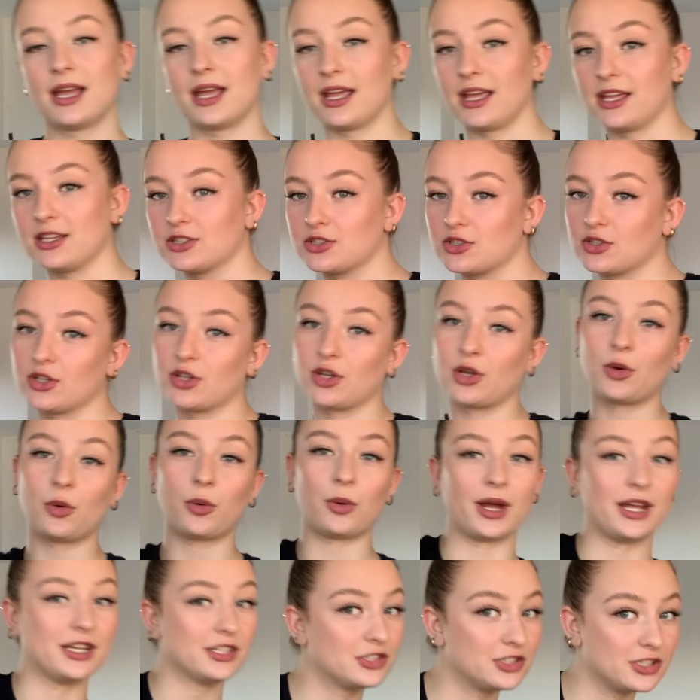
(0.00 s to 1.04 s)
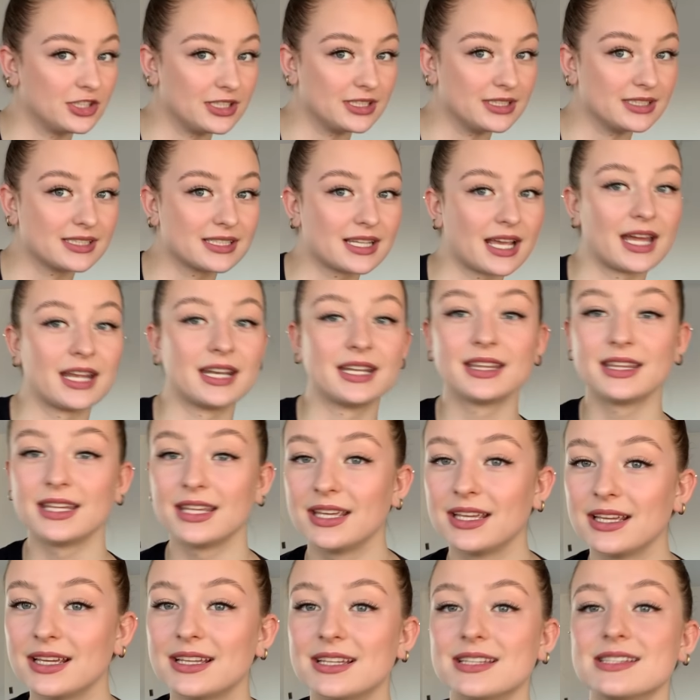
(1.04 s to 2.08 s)
answering questions kind of
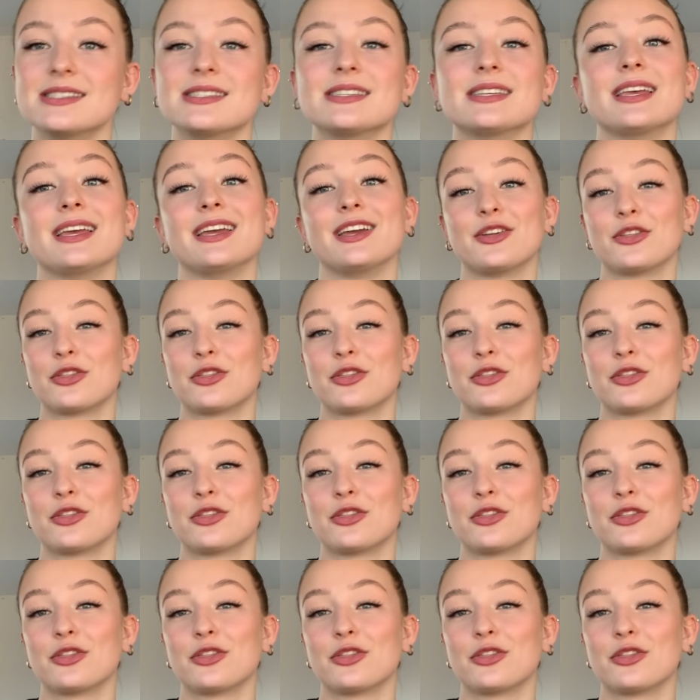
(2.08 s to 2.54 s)
thing, because like